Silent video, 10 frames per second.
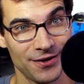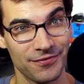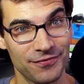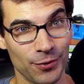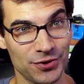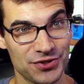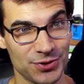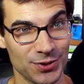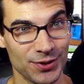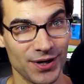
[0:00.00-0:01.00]
For
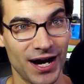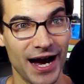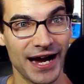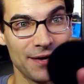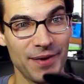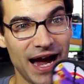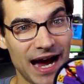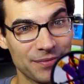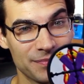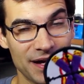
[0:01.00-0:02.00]
sure. I am
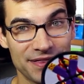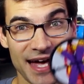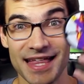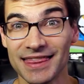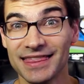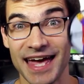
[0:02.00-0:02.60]
amped about that.